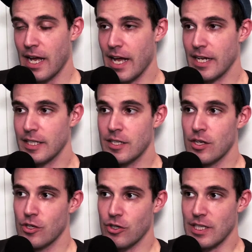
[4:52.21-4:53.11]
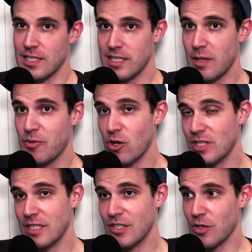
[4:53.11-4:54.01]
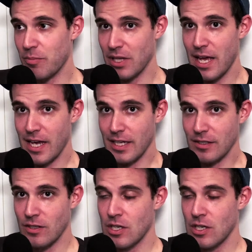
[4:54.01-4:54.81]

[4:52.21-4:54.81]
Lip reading: And you can slip those into your playing.